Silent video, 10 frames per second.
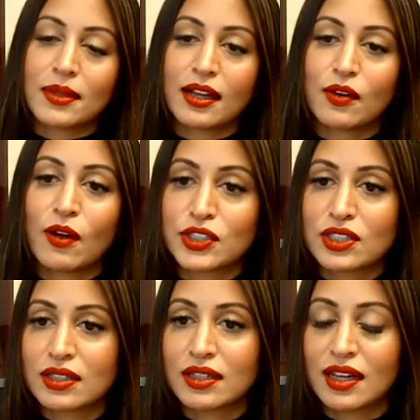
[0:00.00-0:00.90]
that
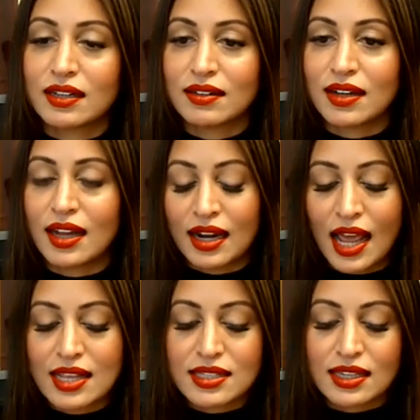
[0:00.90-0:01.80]
question and
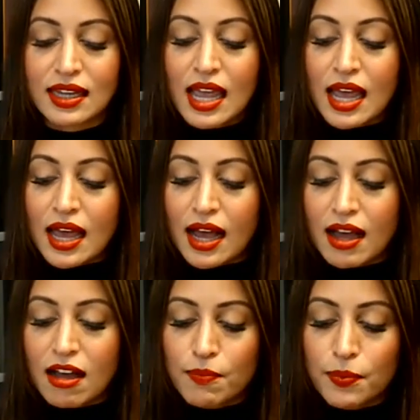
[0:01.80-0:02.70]
asking.
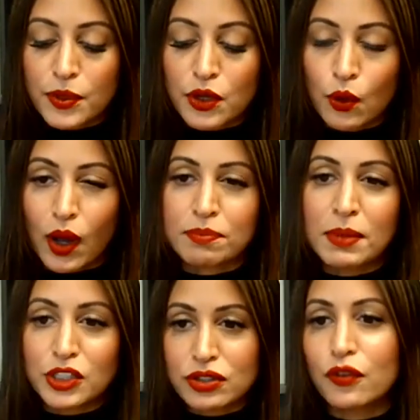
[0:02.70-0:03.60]
I
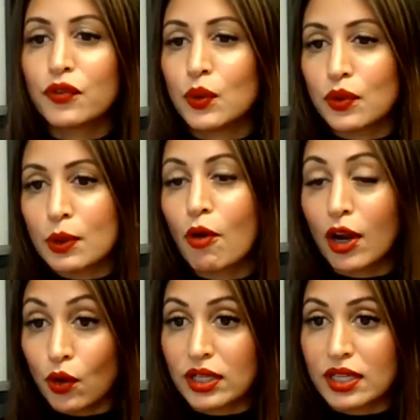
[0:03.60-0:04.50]
mentioned a few of the
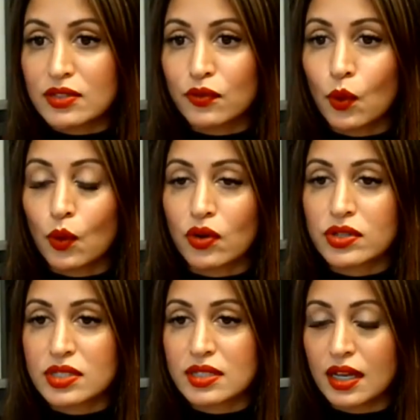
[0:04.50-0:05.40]
priorities, of
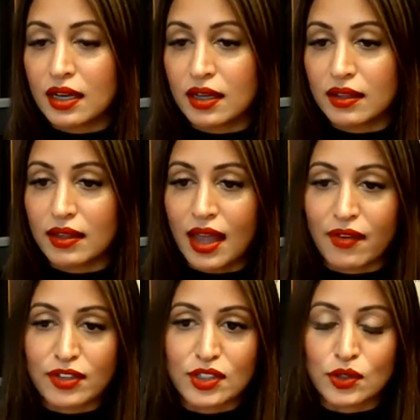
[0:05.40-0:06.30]
course,
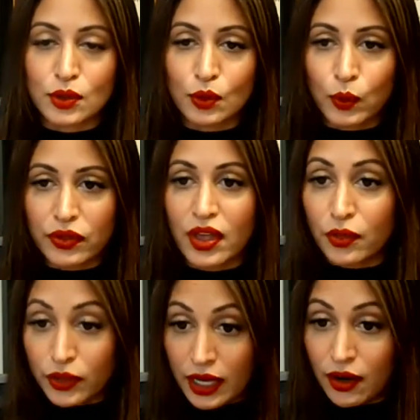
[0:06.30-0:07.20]
having to do with
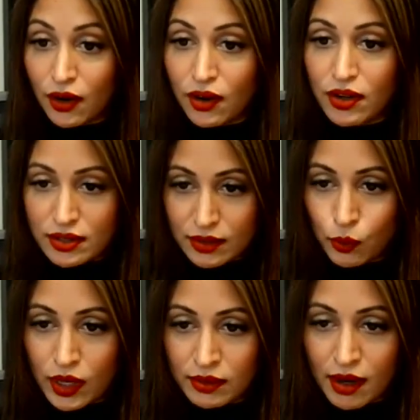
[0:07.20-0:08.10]
healthcare
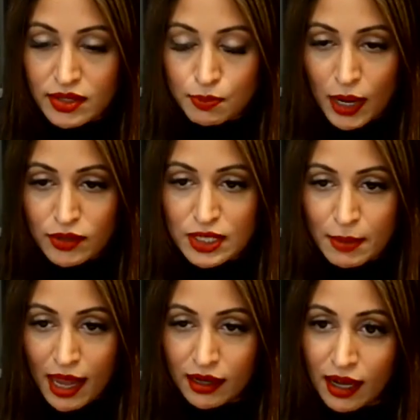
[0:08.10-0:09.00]
and us bouncing
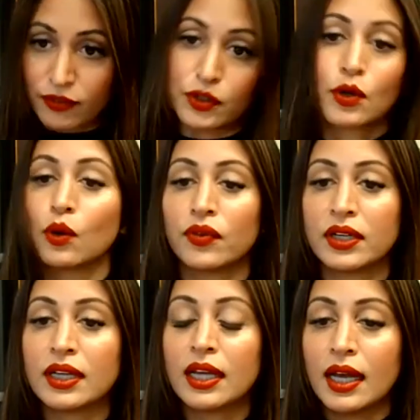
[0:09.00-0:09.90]
back after COVID.
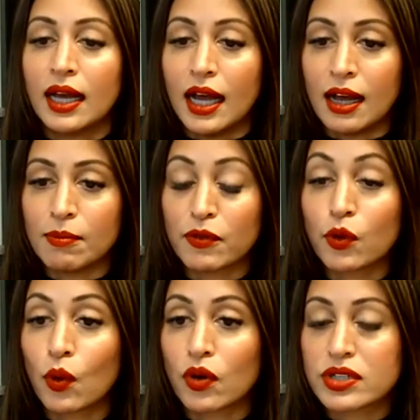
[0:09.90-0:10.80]
Of
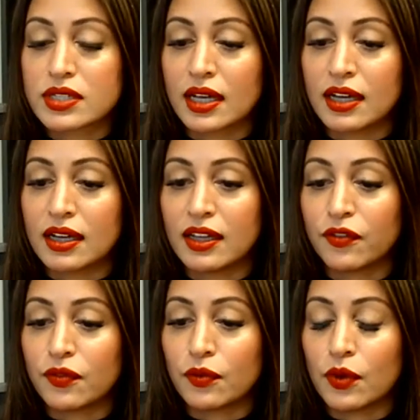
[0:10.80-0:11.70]
course,
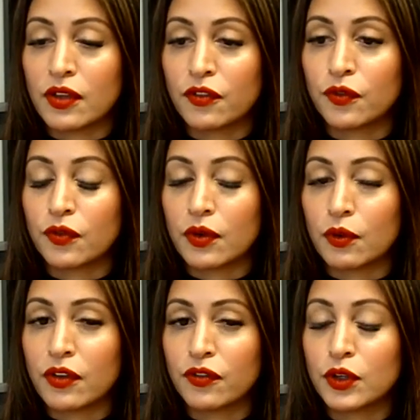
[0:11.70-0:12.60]

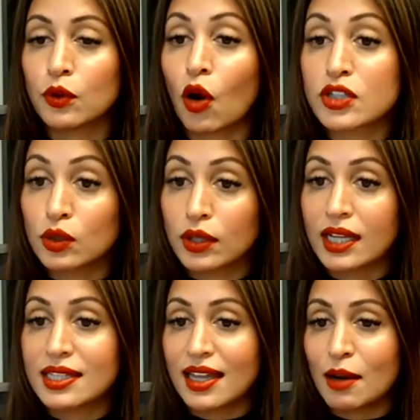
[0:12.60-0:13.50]
if you'd also like
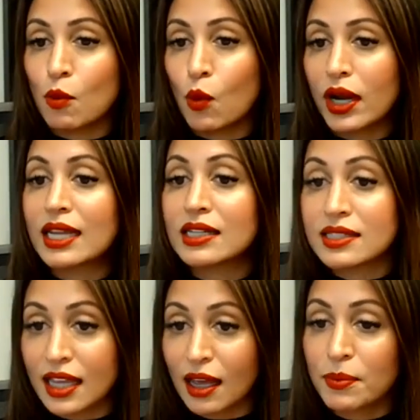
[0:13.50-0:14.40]
to get a more
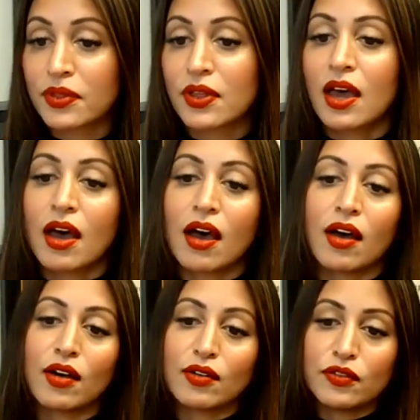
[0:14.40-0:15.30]
in-depth
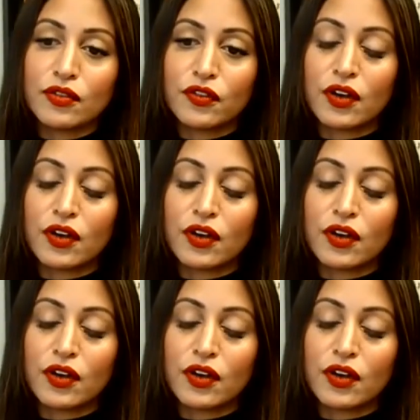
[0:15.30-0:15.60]
of